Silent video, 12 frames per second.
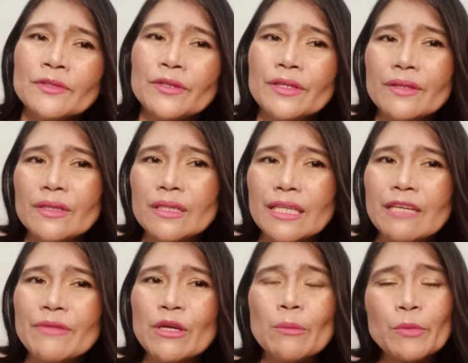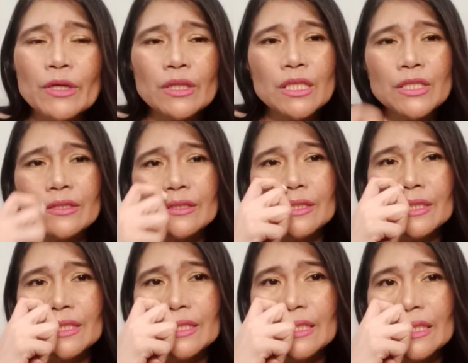or the AVCom practitioner,